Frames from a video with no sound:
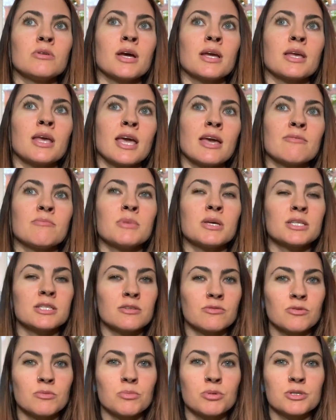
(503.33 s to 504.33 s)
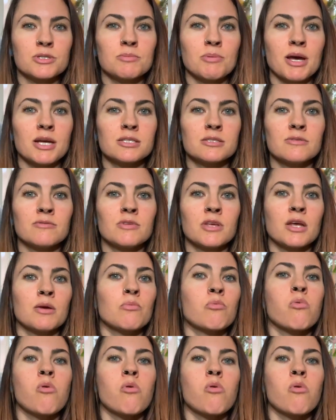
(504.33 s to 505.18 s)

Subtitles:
and gave me a different perspective that I